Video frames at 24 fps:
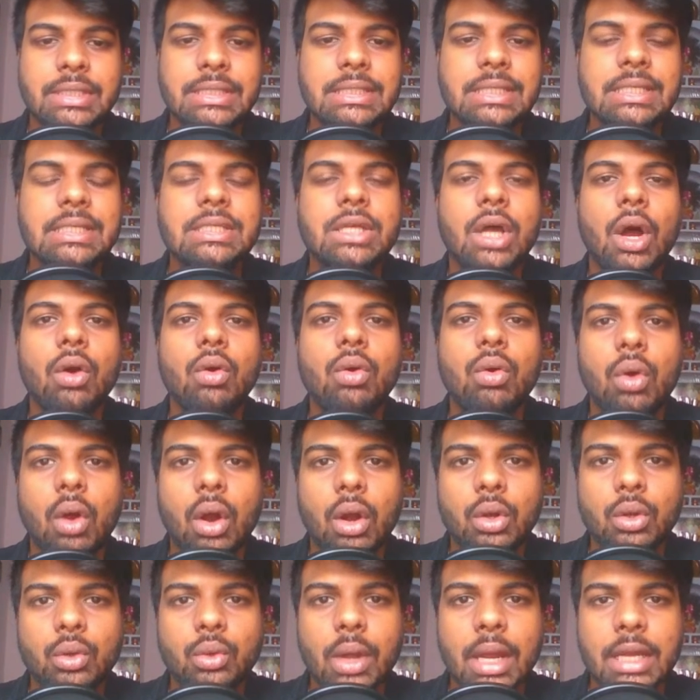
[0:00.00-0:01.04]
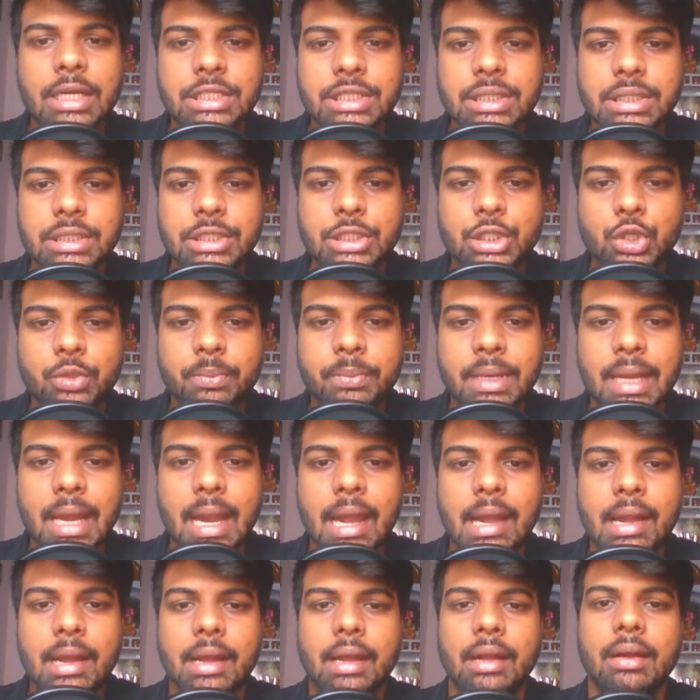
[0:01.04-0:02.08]
this is how call to action should be
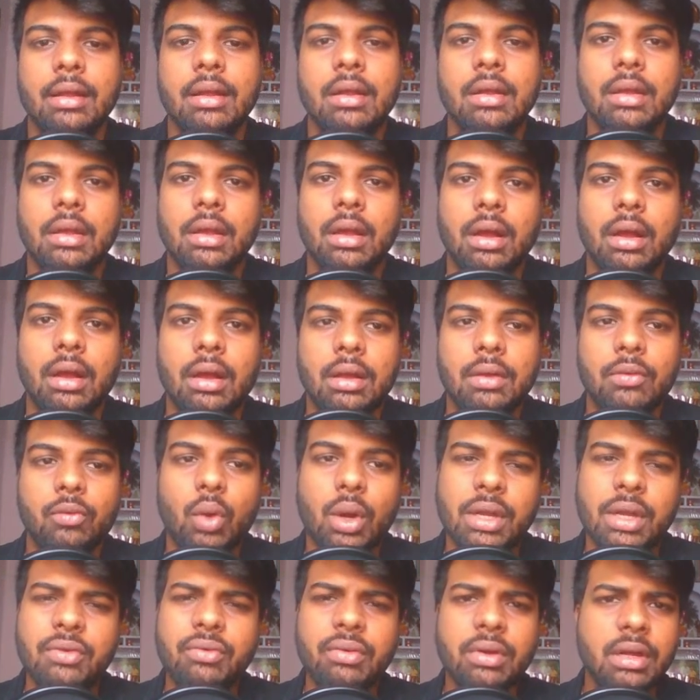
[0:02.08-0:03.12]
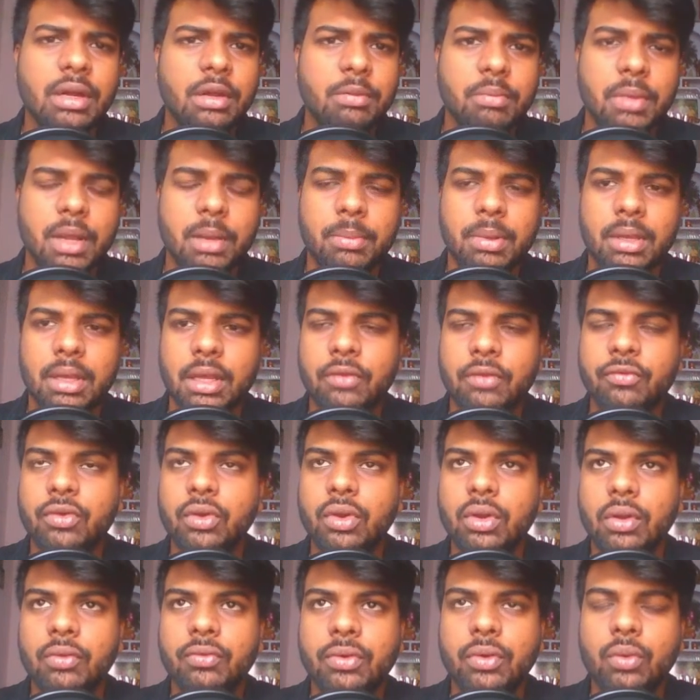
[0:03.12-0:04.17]
added, whatever it may be. If
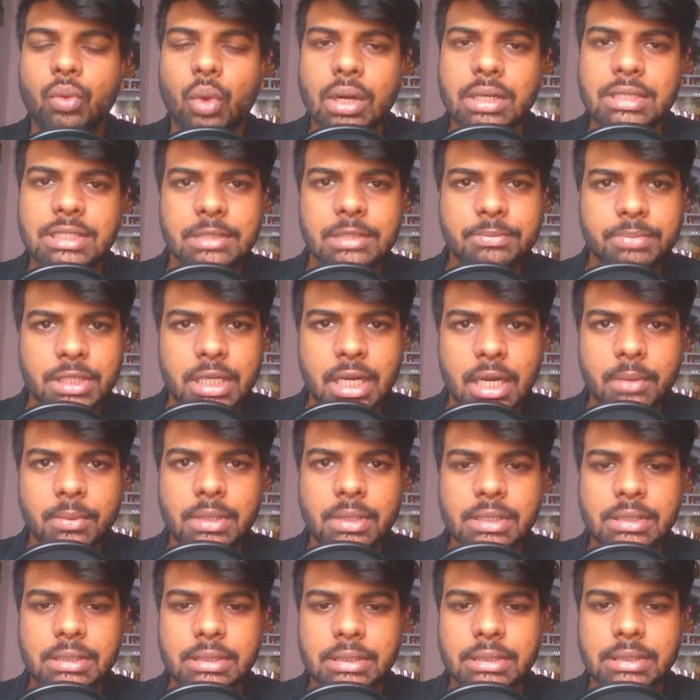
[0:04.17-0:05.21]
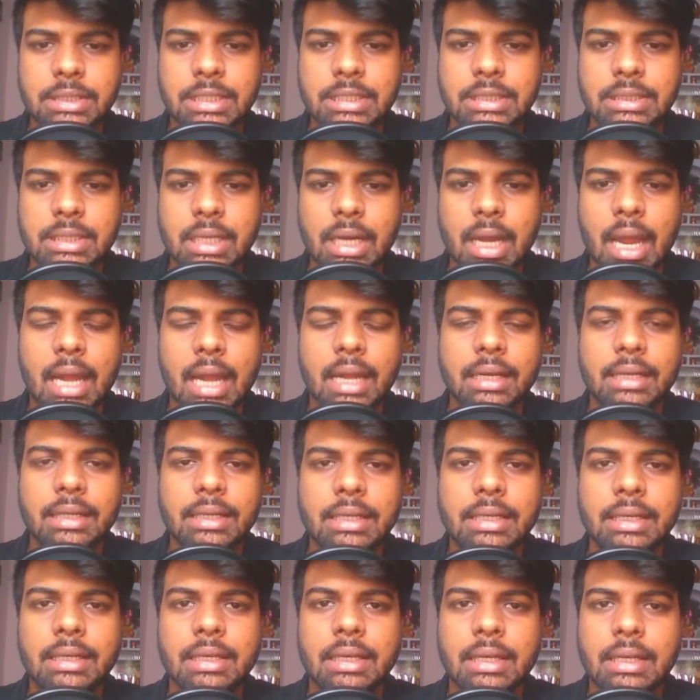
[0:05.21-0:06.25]
you want subscribers, just add
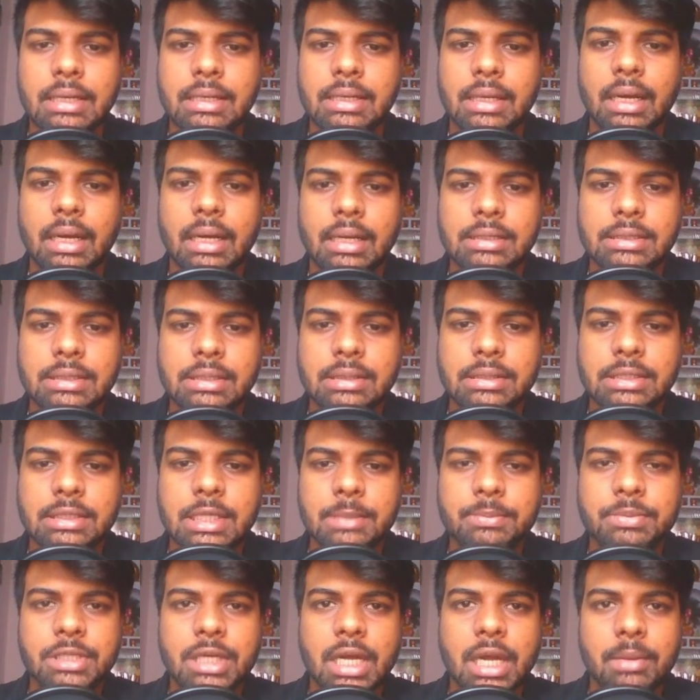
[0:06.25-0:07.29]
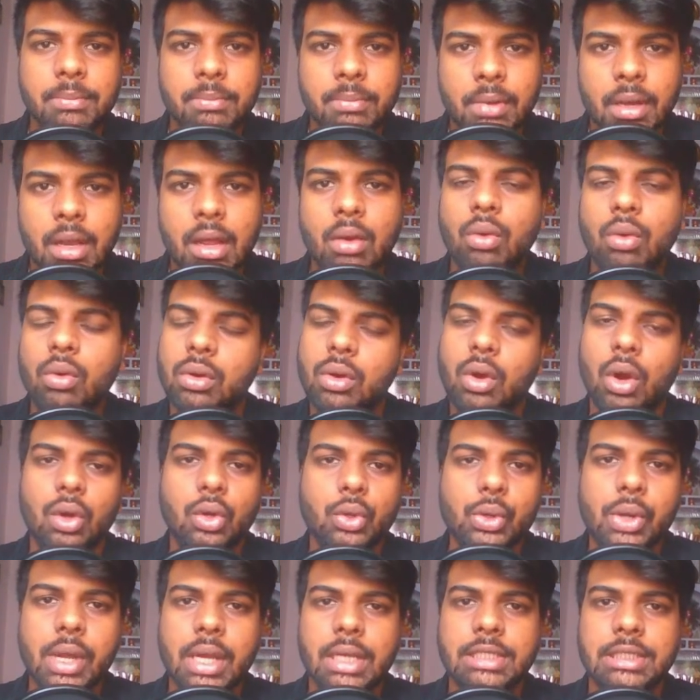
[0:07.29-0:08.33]
the subscribe now
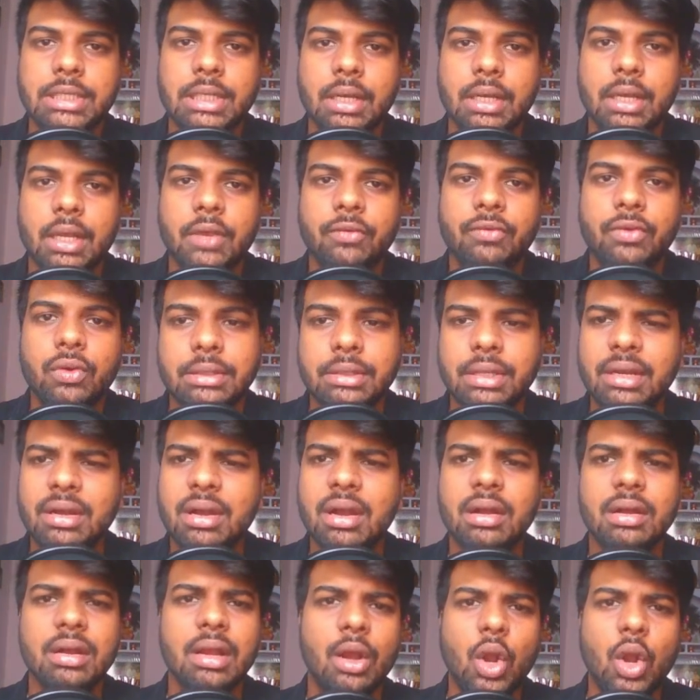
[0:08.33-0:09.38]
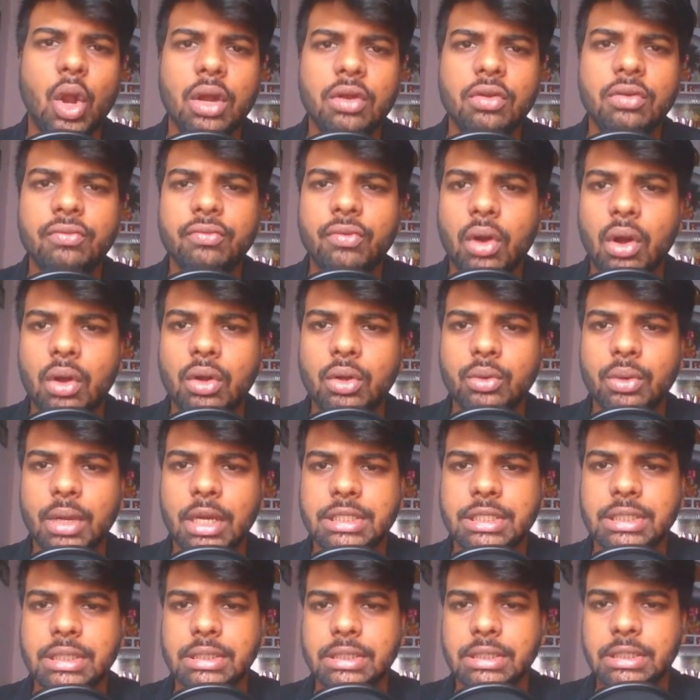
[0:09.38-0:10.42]
call to action. If there are a lot of call to
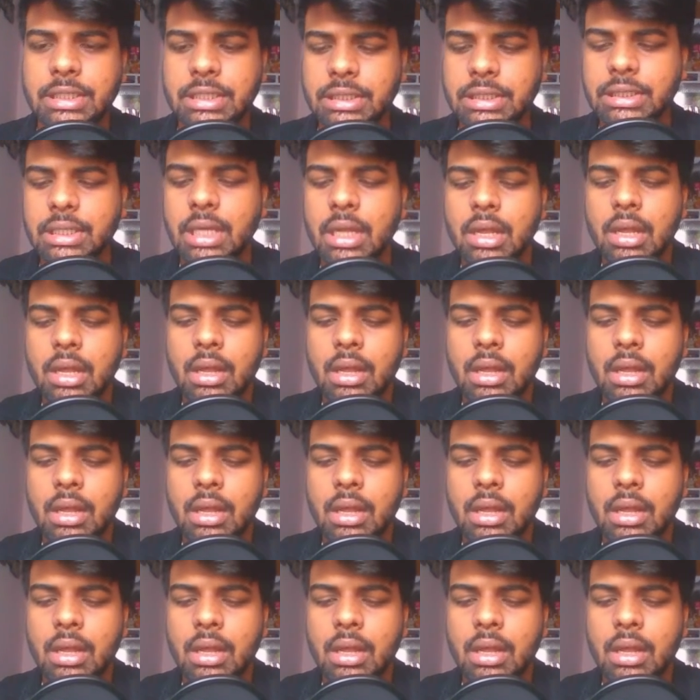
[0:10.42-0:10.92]
actions, just